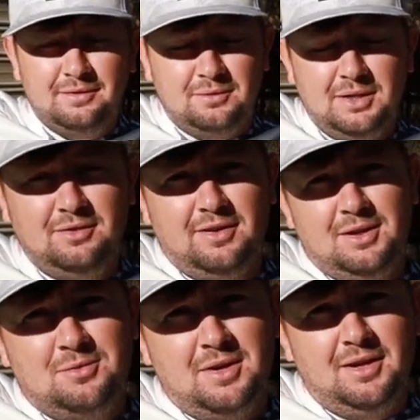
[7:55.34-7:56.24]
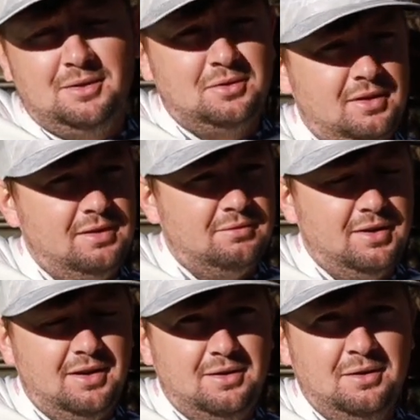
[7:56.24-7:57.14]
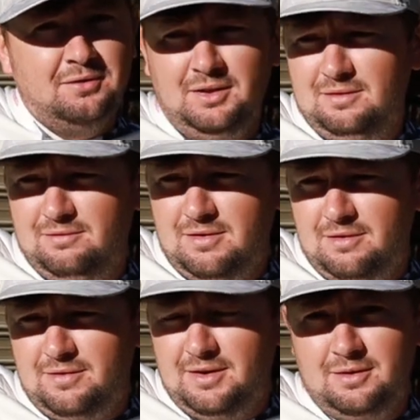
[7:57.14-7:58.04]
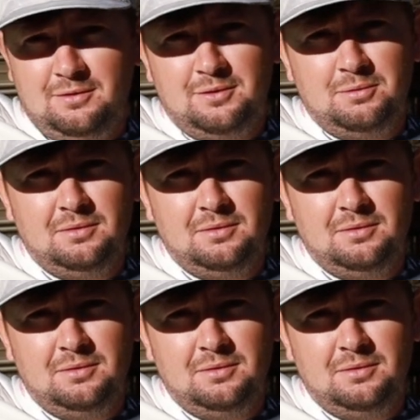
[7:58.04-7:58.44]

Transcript: Ranger 520 LC. Very comfy. Very, very comfy.